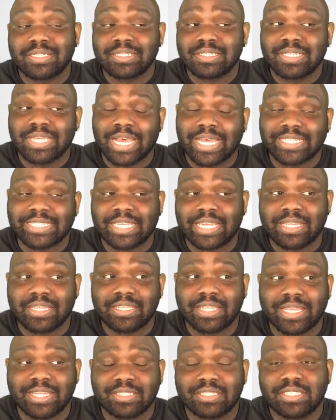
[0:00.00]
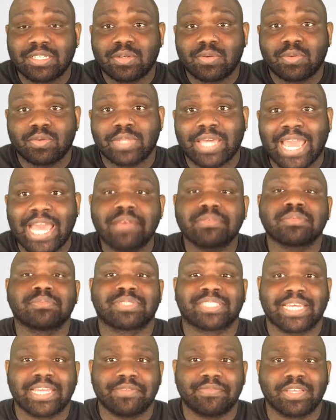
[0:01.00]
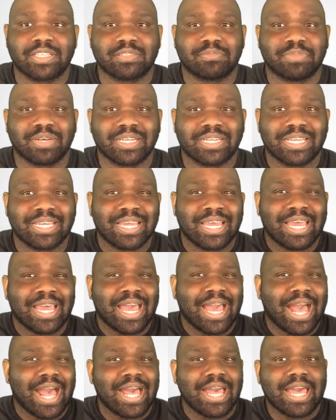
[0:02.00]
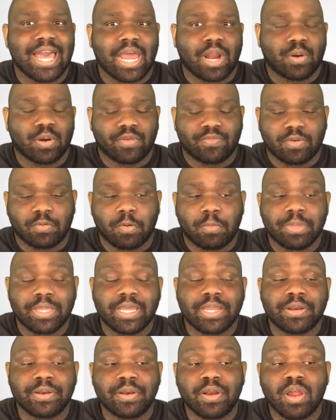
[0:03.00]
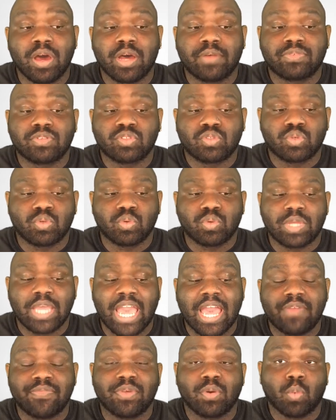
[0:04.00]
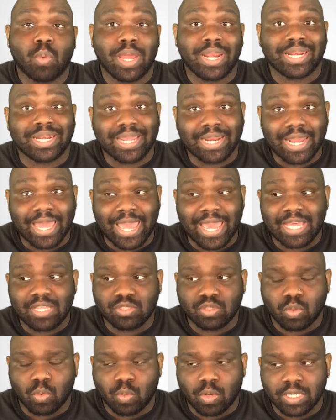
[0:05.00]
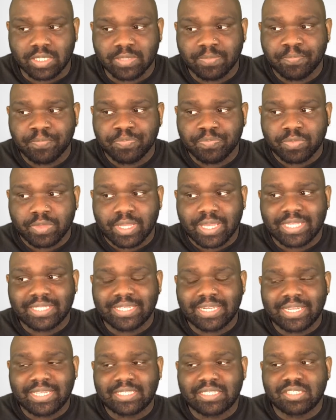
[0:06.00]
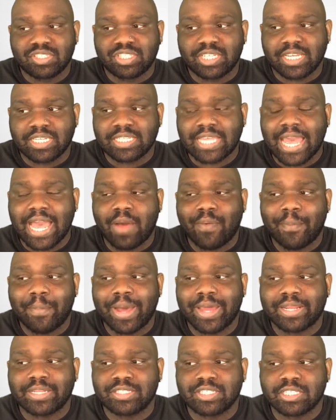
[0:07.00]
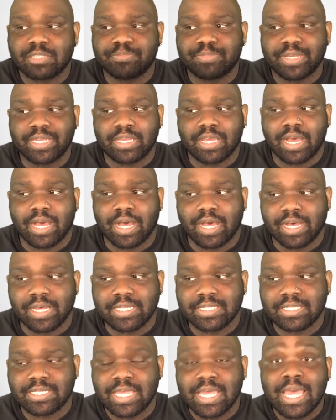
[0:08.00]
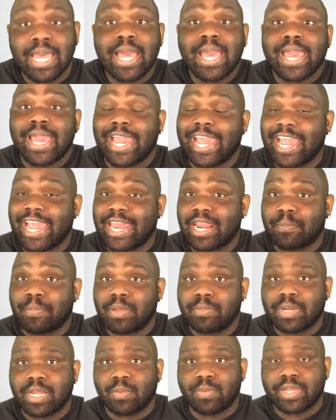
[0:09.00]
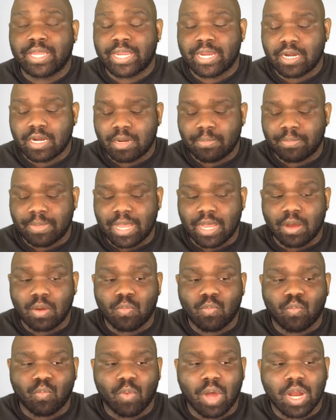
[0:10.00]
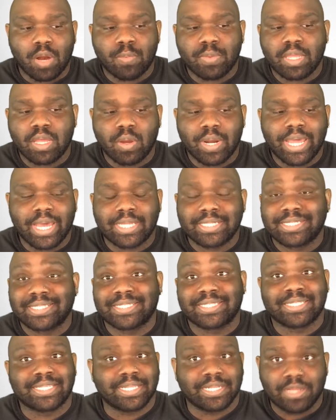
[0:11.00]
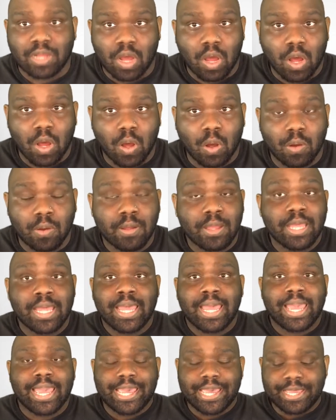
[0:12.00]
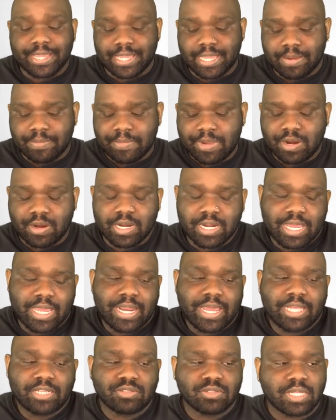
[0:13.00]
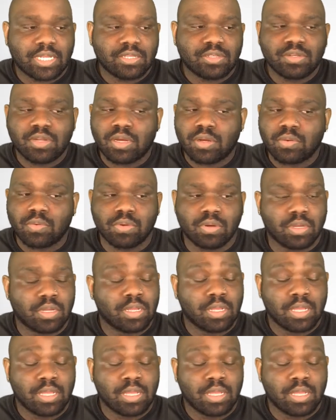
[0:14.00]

you guys, they still they have some savings, but I don't know if it will be enough to have the wedding that Angel wants. Because then he suggests, how about it just be us and the people that we care about? Why don't we go down to City Hall and get married? And Angel's like, you know,